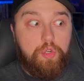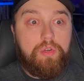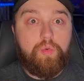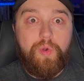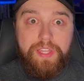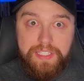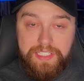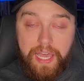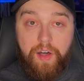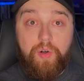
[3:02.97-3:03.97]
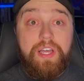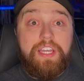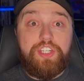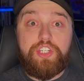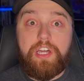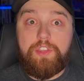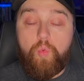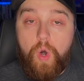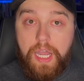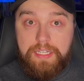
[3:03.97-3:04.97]
You can really tell she got the
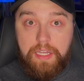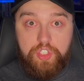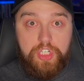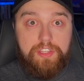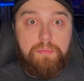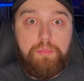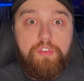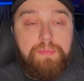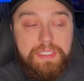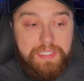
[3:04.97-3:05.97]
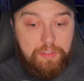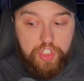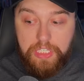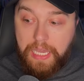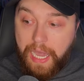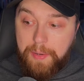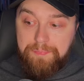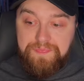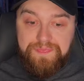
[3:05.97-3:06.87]
walk down. She got the movements down. She got